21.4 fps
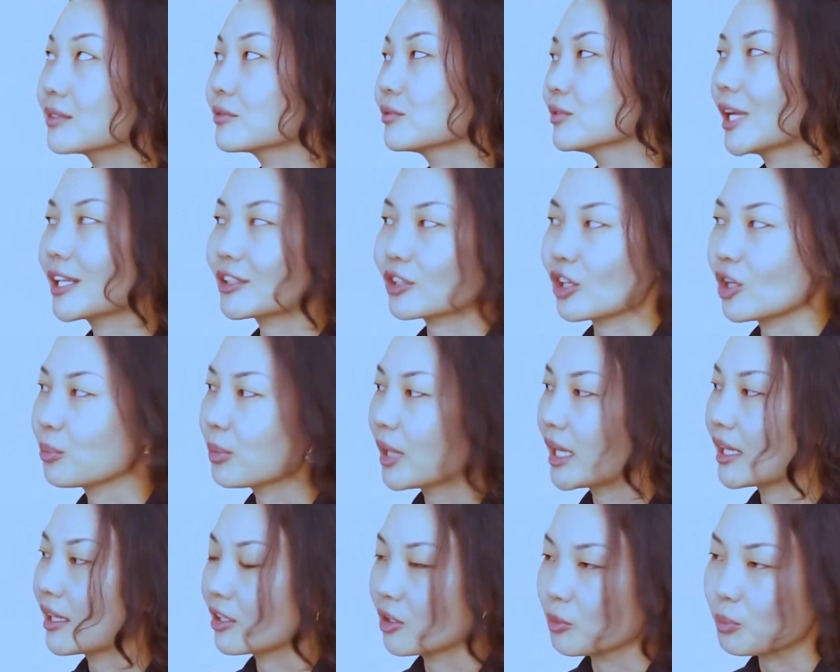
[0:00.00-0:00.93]
not
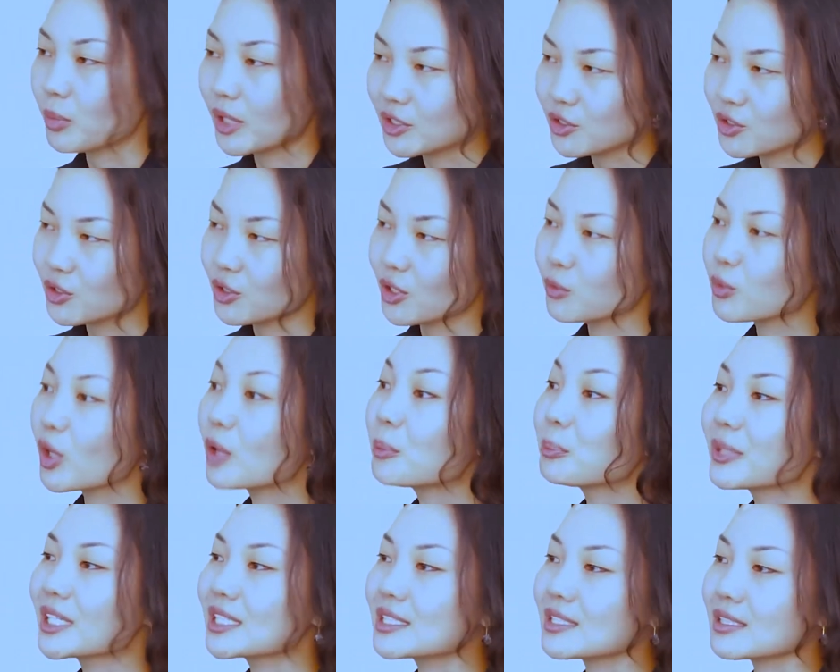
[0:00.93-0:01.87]
competitive, but
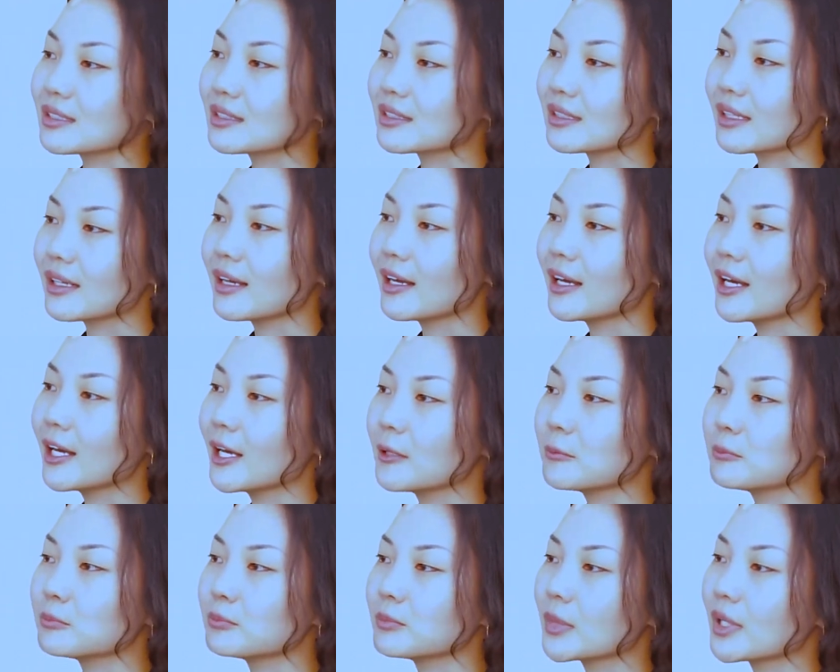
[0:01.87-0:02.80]
competent,
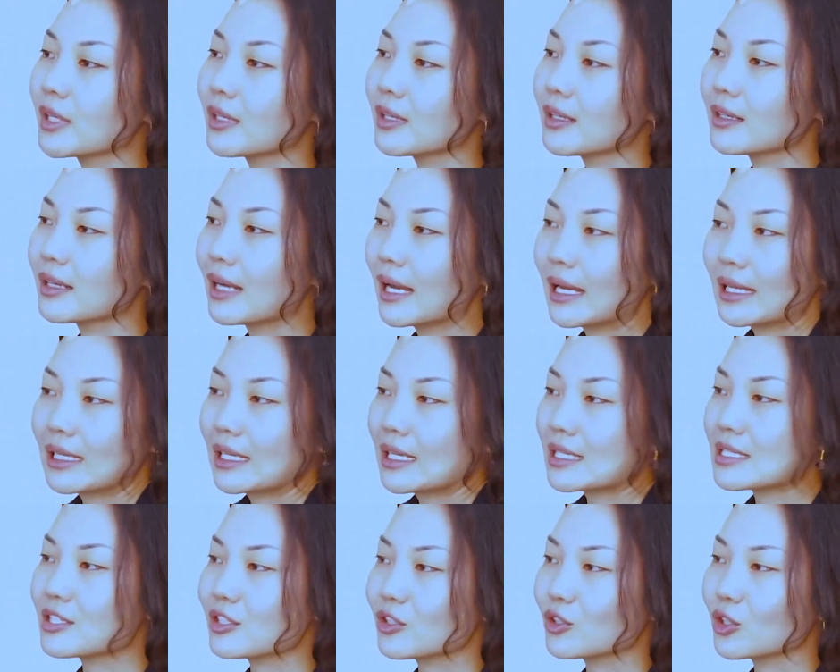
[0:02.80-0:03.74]
I
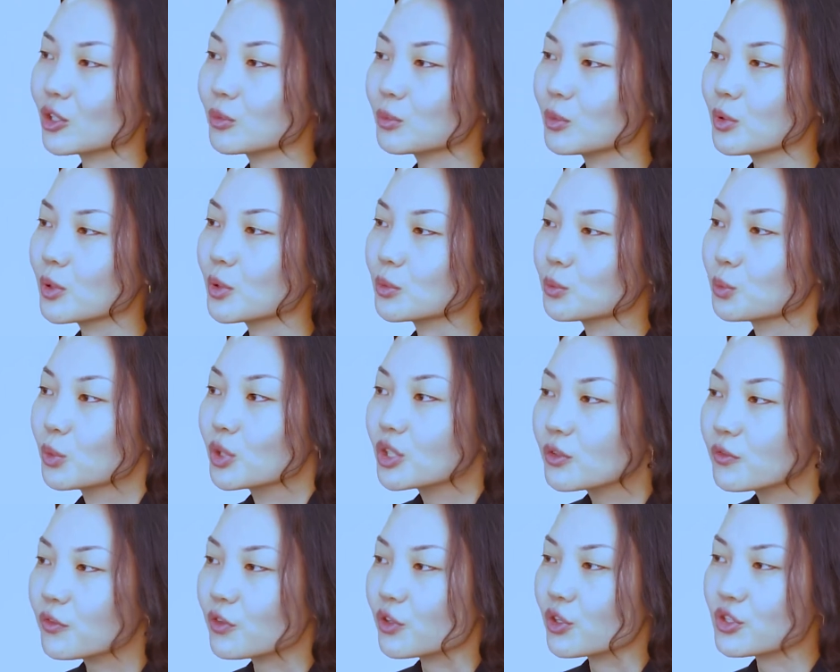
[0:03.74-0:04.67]
guess,
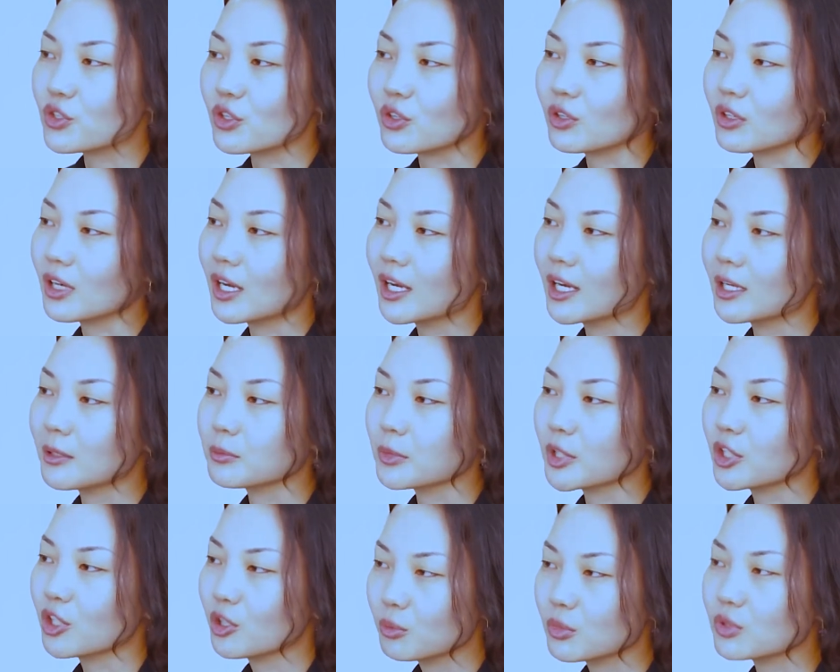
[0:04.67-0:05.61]
workforce or
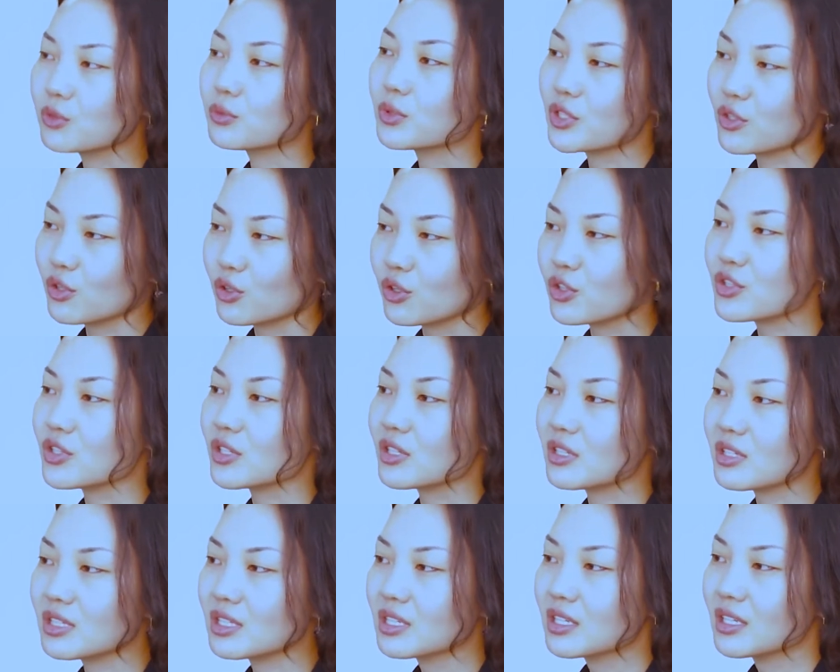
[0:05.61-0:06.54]
human
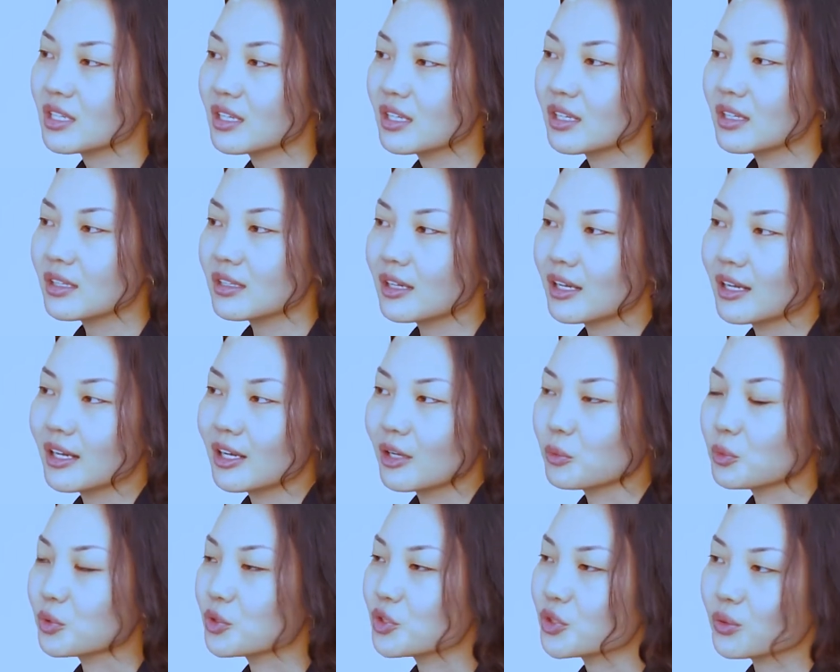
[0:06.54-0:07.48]
resources.
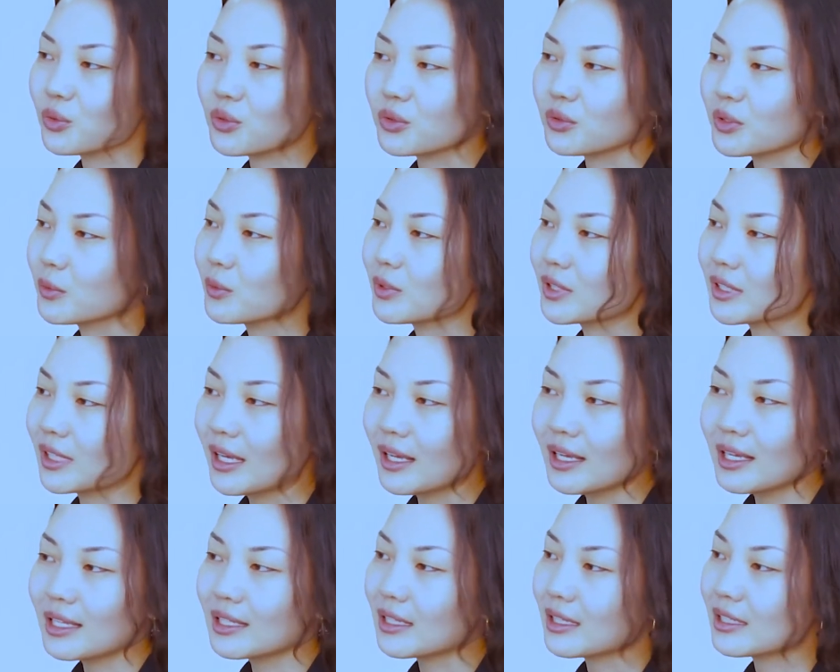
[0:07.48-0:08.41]
Would you agree with
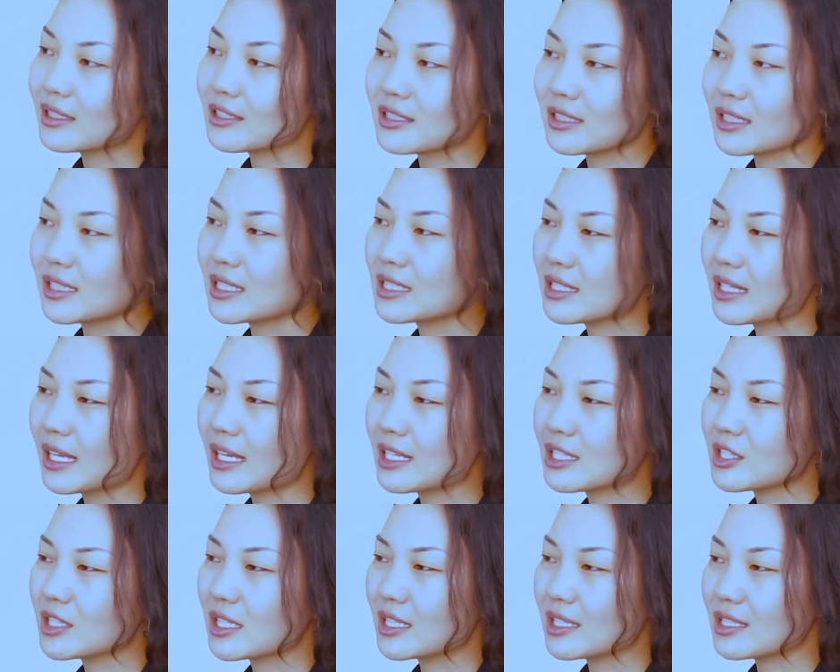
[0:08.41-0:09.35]
that? And is
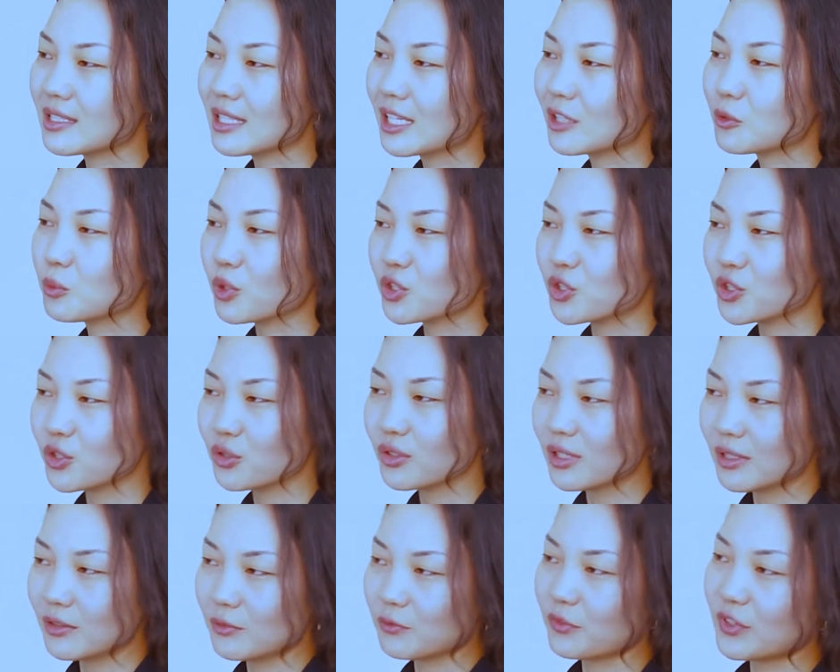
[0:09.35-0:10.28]
that what
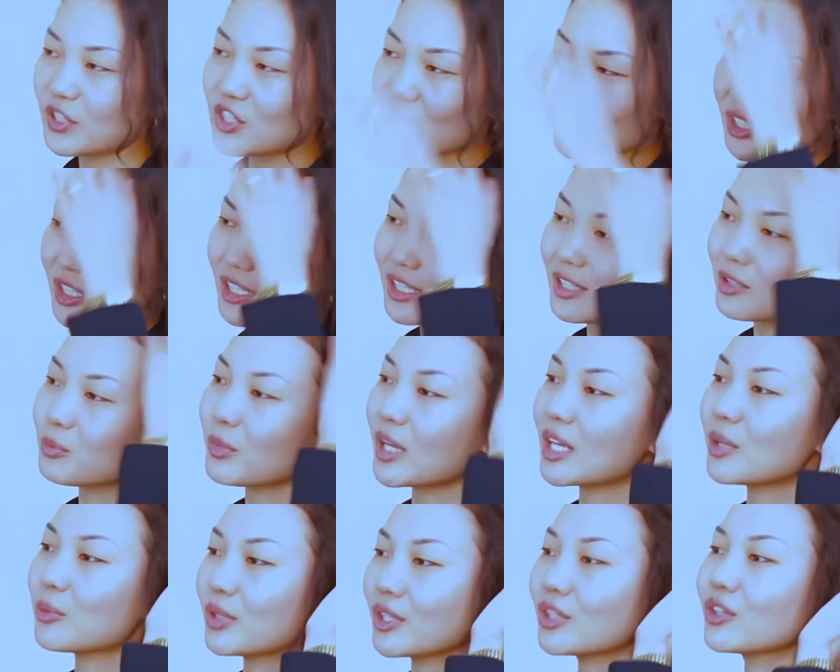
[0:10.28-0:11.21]
you're visioning?
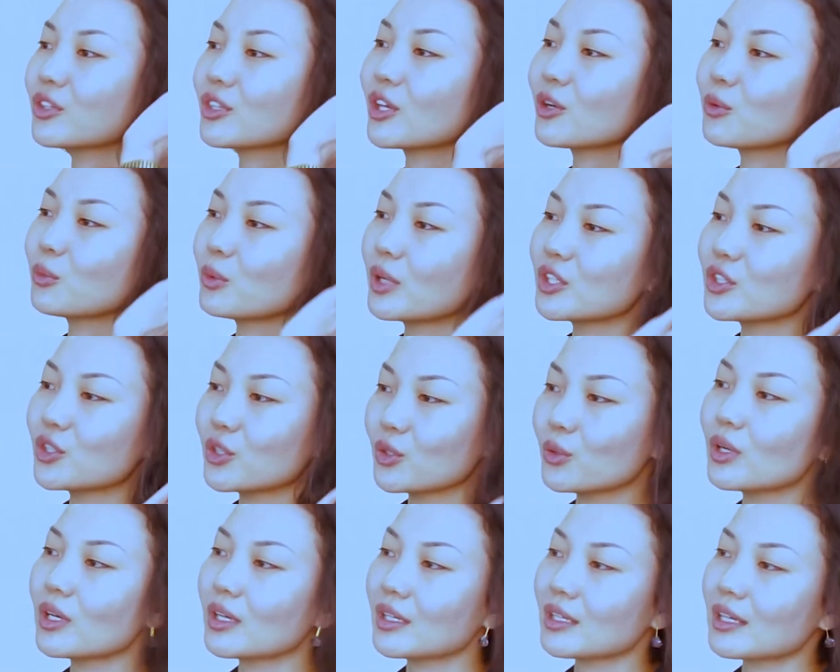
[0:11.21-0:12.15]
Maybe when
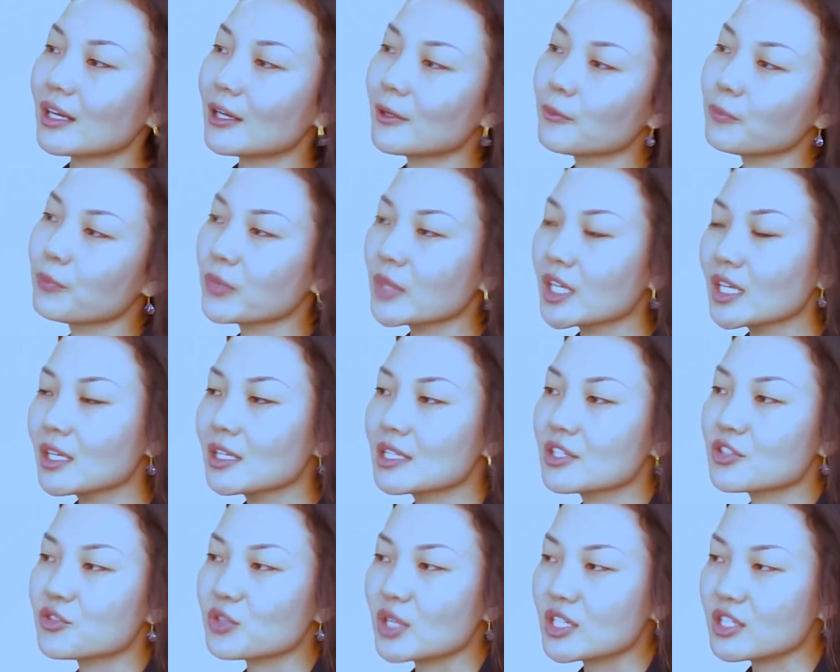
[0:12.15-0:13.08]
you are
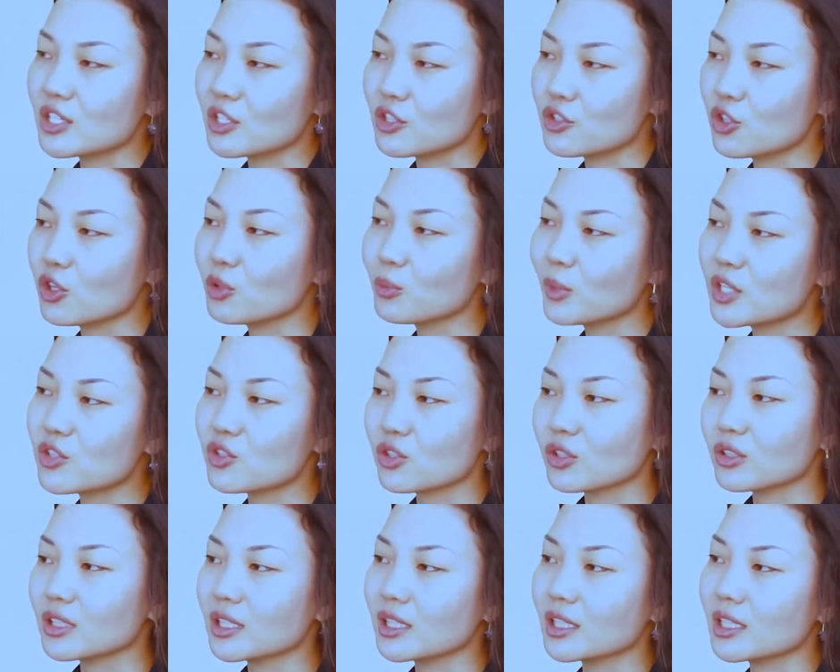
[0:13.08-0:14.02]
stressing so much
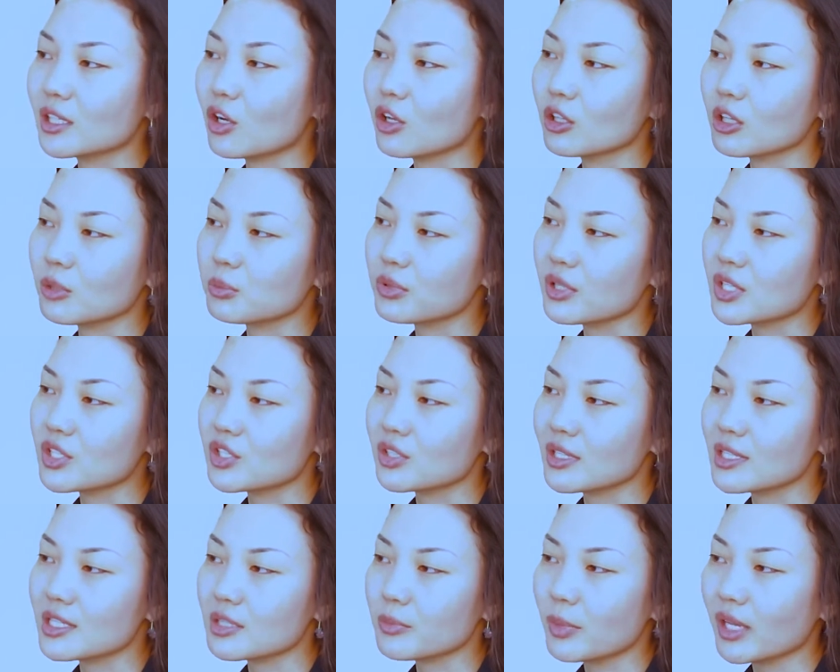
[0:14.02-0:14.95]
on the
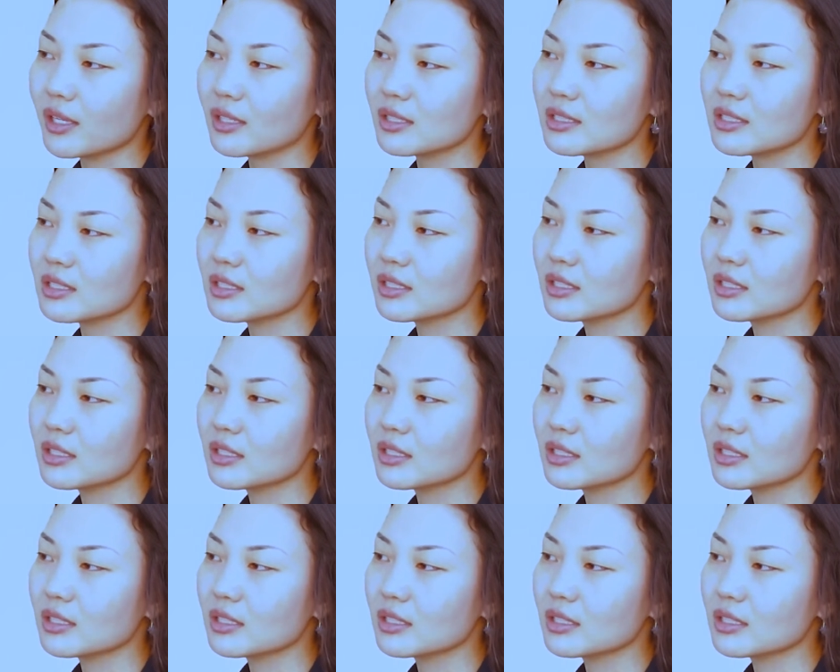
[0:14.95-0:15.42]
collaboration aspect.